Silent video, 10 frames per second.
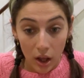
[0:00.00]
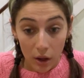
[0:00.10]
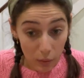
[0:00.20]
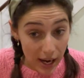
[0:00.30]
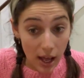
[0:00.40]

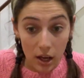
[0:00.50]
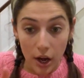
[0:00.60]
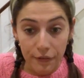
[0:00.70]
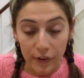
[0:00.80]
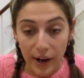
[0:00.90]
Willa, go
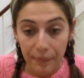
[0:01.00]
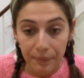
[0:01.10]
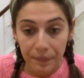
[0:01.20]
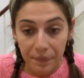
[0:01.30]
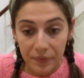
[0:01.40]
for it.
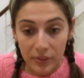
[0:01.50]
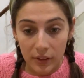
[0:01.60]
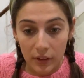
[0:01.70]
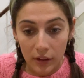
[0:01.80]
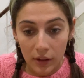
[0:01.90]

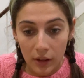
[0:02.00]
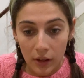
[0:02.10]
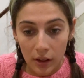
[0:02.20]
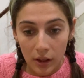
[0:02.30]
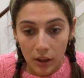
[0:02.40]

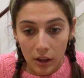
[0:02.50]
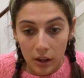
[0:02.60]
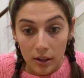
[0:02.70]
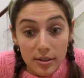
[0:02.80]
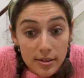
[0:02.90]

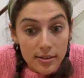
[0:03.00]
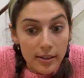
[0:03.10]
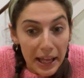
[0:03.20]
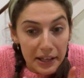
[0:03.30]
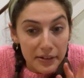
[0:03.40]
Snakes.
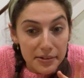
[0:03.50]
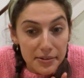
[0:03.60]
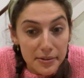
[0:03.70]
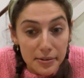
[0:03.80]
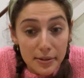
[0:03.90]

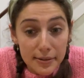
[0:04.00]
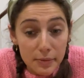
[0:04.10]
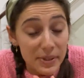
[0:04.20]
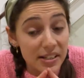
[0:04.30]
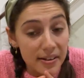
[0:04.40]
Snakes.
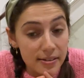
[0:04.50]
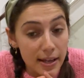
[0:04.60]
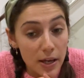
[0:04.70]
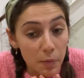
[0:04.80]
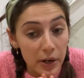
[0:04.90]
We did our
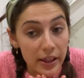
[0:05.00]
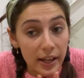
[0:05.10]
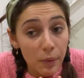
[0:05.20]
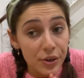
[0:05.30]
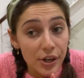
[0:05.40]
snake
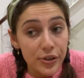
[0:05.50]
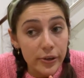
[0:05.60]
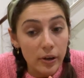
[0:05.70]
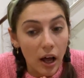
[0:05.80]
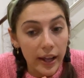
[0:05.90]
breathing, which I
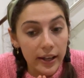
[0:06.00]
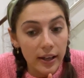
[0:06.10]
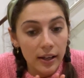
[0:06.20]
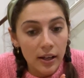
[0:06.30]
do like.